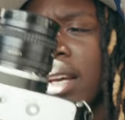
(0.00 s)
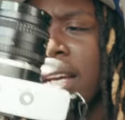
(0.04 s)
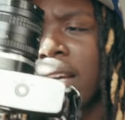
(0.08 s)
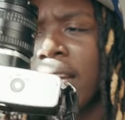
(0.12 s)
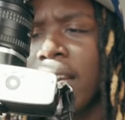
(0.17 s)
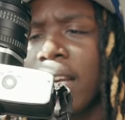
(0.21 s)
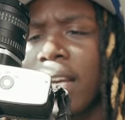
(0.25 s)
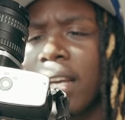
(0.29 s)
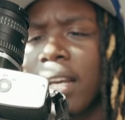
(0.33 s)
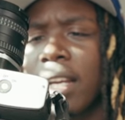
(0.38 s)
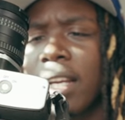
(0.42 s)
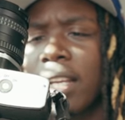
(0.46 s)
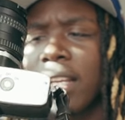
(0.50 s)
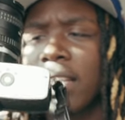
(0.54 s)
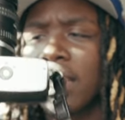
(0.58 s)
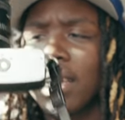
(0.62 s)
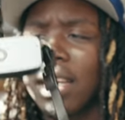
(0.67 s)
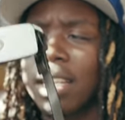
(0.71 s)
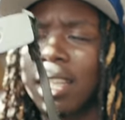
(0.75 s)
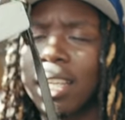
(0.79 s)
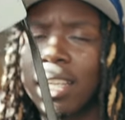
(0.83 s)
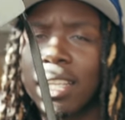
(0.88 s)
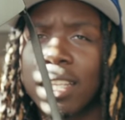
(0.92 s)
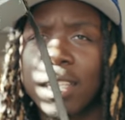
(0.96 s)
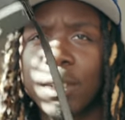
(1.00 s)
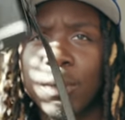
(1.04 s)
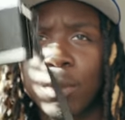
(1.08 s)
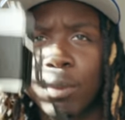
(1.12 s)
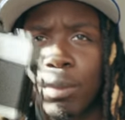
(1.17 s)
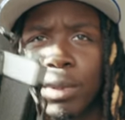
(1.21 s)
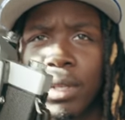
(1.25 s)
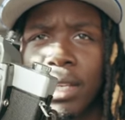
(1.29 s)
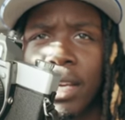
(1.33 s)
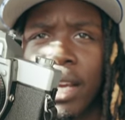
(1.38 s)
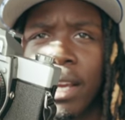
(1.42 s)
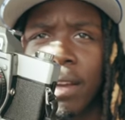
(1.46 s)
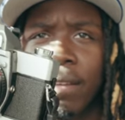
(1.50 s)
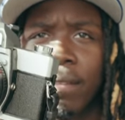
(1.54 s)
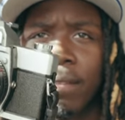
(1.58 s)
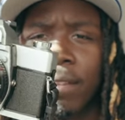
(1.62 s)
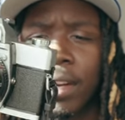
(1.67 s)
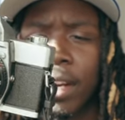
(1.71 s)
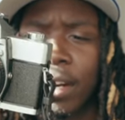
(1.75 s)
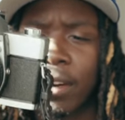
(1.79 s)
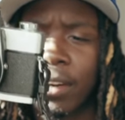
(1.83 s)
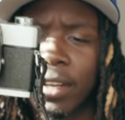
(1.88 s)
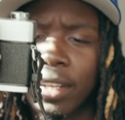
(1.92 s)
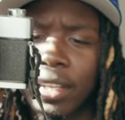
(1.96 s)
And cause I think this would be a
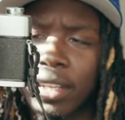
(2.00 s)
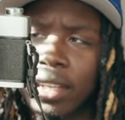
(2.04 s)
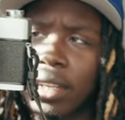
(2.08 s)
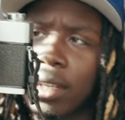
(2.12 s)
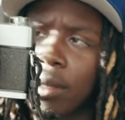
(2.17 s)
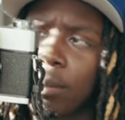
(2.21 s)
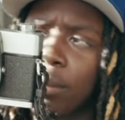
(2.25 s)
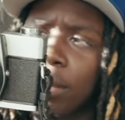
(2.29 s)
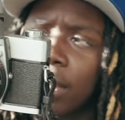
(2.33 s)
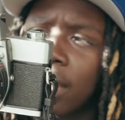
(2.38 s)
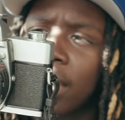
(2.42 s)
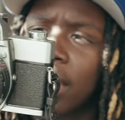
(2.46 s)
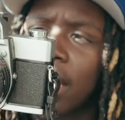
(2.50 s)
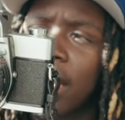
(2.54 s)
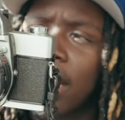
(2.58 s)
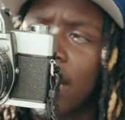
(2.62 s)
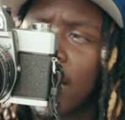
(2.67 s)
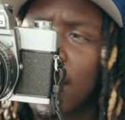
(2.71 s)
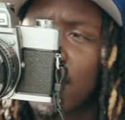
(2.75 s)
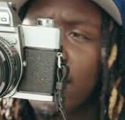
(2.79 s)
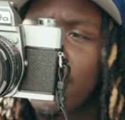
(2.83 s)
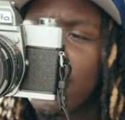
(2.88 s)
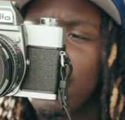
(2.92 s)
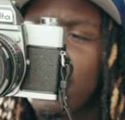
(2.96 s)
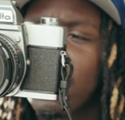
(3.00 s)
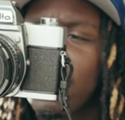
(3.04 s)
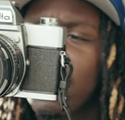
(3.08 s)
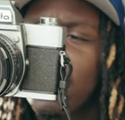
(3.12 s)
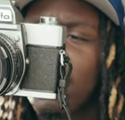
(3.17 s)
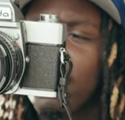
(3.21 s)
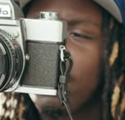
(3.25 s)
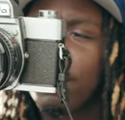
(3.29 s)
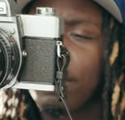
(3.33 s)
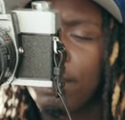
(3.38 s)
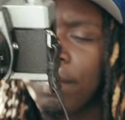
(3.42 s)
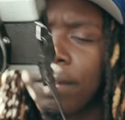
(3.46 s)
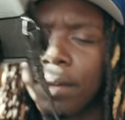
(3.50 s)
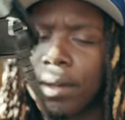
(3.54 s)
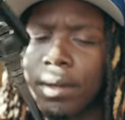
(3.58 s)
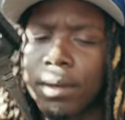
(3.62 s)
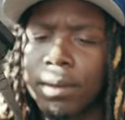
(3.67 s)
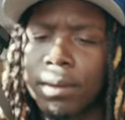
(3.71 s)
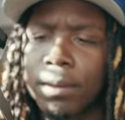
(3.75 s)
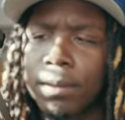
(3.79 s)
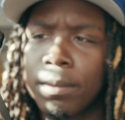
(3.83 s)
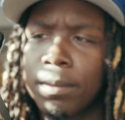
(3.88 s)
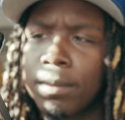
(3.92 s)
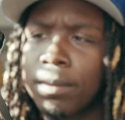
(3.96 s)
very good beginning
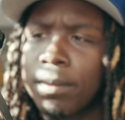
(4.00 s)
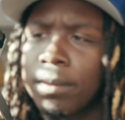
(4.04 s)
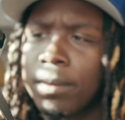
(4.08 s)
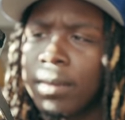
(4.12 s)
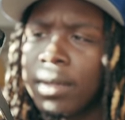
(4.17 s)
film